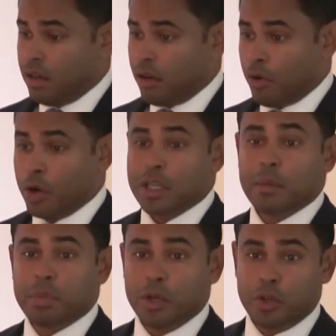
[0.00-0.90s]
around
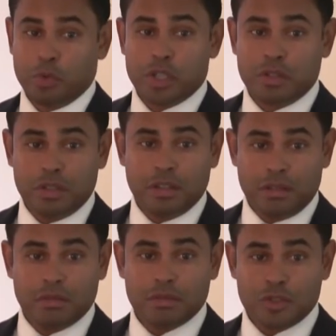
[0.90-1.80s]
that period, which
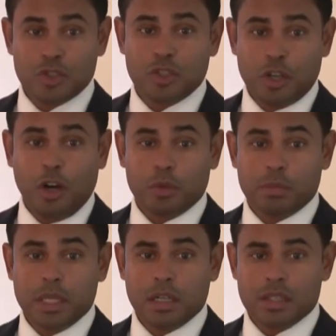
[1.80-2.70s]
stood
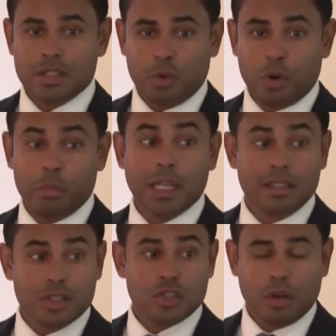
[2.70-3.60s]
out because there were many
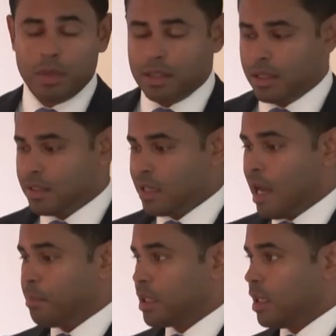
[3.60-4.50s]
disturbing things that
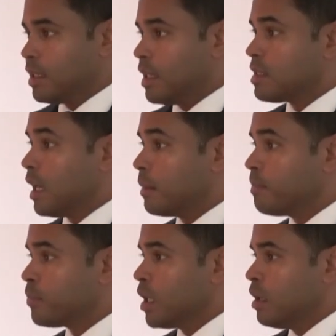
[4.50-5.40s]
happened at that time.
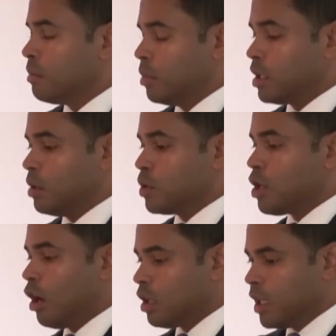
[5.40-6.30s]
Sure. But he was
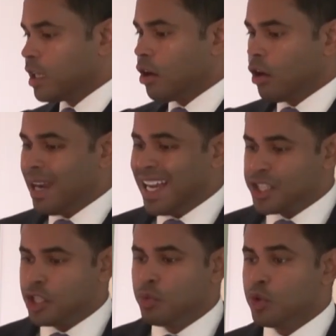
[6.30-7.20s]
huddling her as
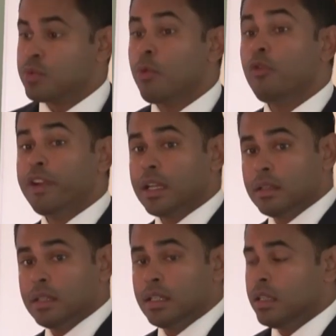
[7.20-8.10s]
she was moving,
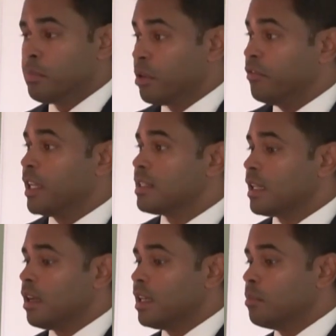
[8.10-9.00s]

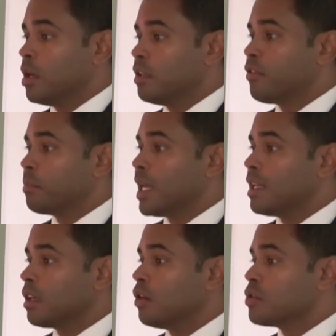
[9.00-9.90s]
preventing anybody from
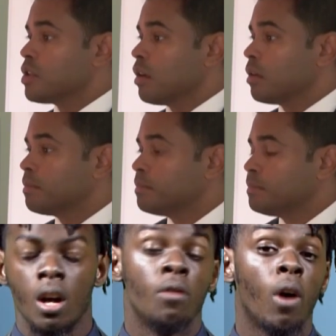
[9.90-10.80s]
getting close to her.
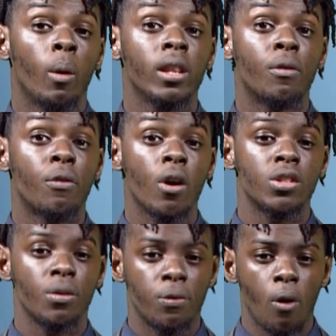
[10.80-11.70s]
Following the
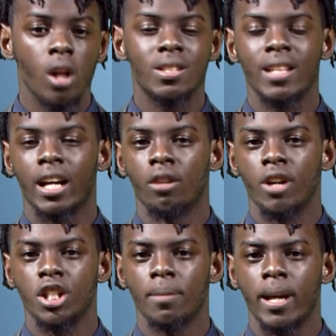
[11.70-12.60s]
first false
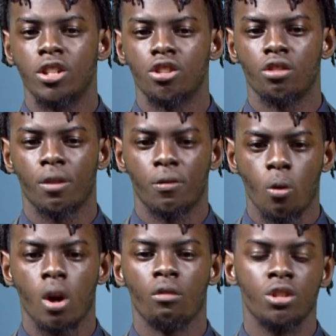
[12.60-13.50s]
declaration by District
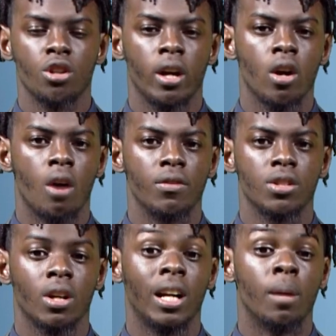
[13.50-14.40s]
4 Returning
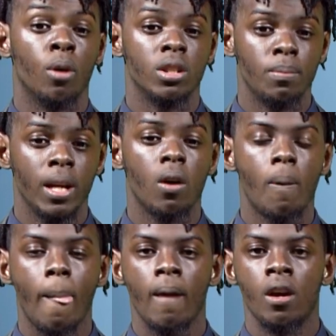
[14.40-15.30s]
Officer Clairmont Mingo,
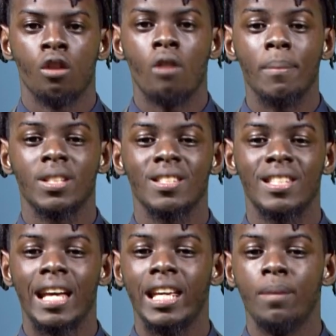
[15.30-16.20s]
Ramson
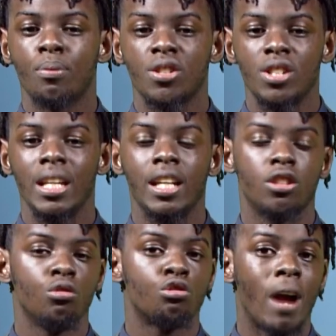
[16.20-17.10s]
said he proceeded
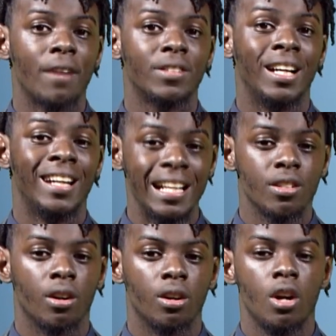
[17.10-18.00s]
to draft a
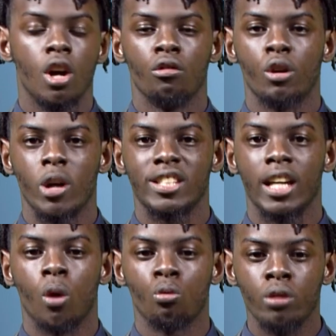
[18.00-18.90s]
letter
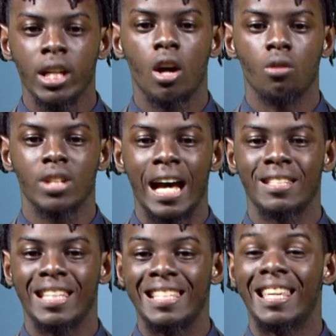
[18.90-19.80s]
requesting a recount
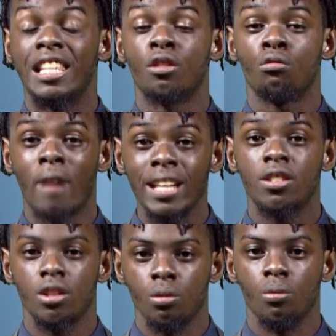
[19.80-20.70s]
as is his right
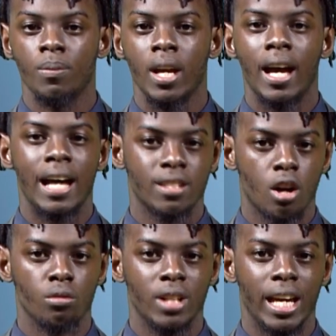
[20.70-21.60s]
to do as a
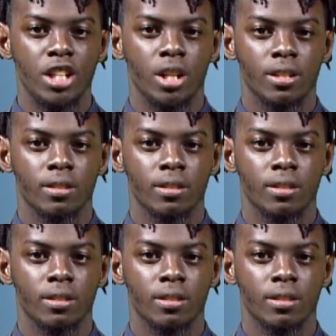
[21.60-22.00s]
counting agent.